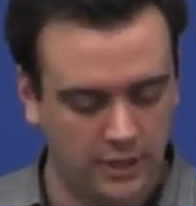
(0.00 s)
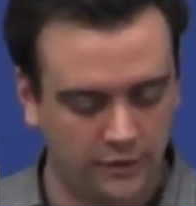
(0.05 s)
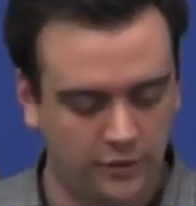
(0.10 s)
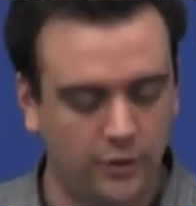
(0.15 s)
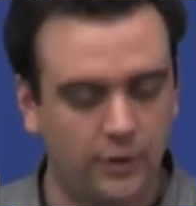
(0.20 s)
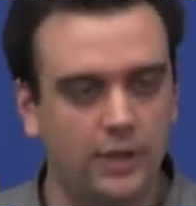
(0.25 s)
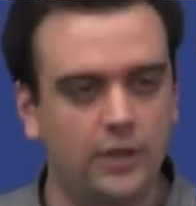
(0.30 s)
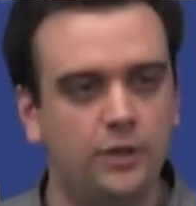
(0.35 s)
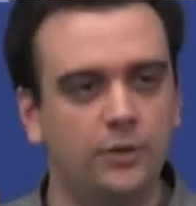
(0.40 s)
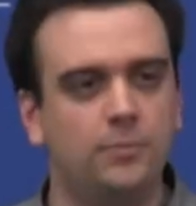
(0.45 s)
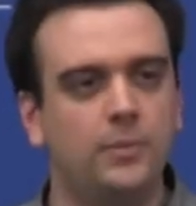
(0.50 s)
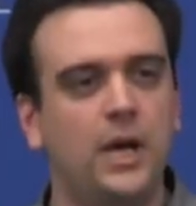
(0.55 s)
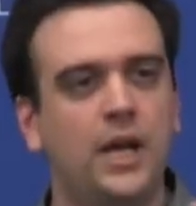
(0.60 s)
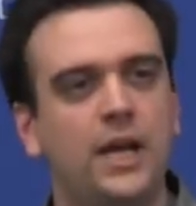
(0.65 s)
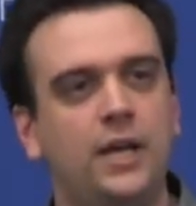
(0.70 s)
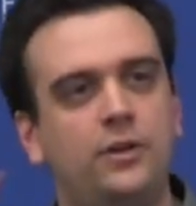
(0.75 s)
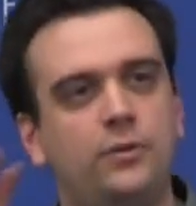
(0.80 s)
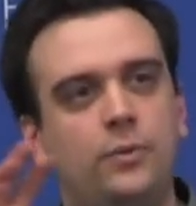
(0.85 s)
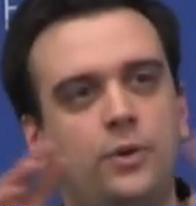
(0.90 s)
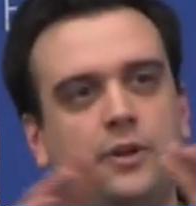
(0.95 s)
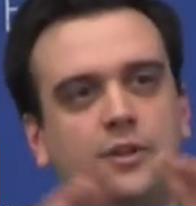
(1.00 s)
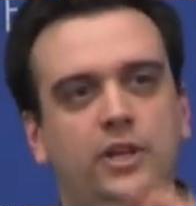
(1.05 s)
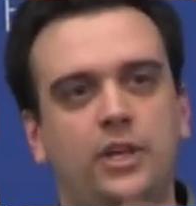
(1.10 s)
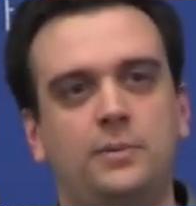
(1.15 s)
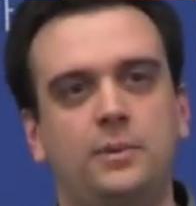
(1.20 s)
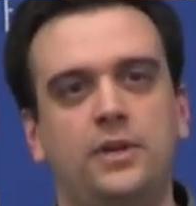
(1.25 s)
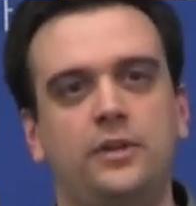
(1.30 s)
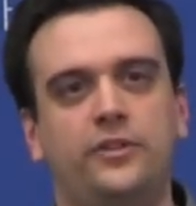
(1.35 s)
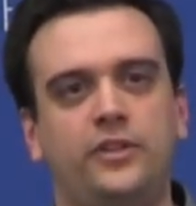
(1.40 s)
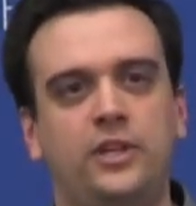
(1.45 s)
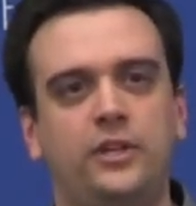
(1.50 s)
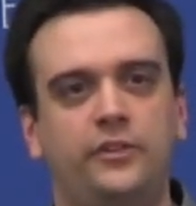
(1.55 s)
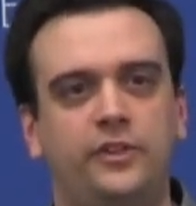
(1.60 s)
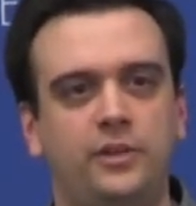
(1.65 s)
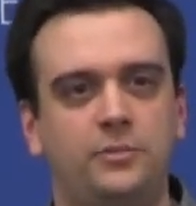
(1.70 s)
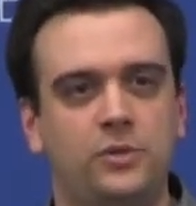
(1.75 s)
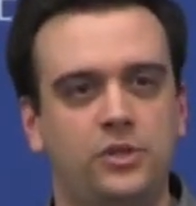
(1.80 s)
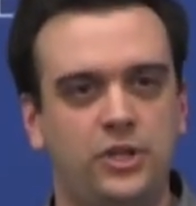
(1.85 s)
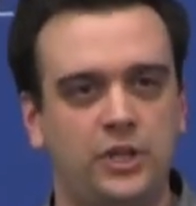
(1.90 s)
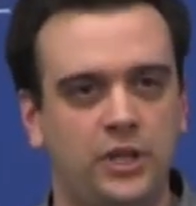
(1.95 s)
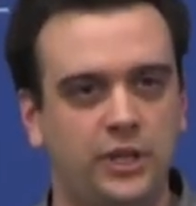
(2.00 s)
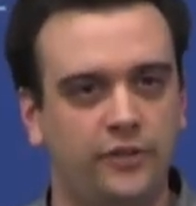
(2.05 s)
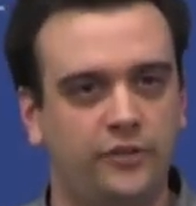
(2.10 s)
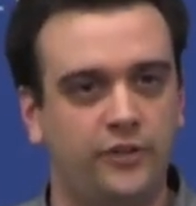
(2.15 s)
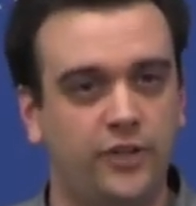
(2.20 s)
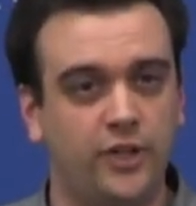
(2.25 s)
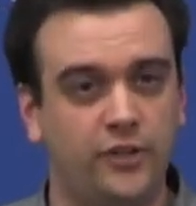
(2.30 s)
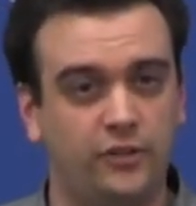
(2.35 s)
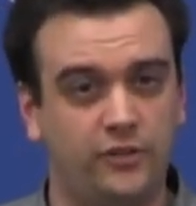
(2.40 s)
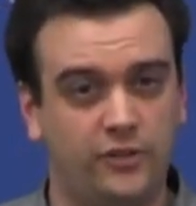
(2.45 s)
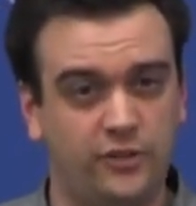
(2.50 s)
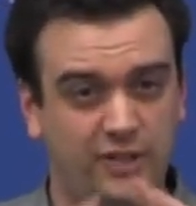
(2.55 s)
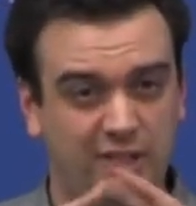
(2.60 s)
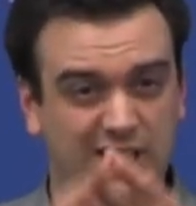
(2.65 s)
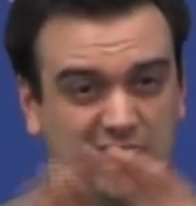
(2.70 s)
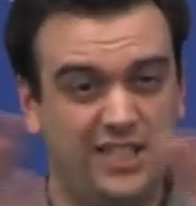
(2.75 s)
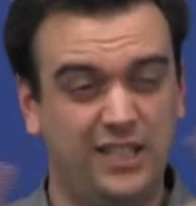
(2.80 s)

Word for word: So in your mind, you want to think about a CNC machine as this.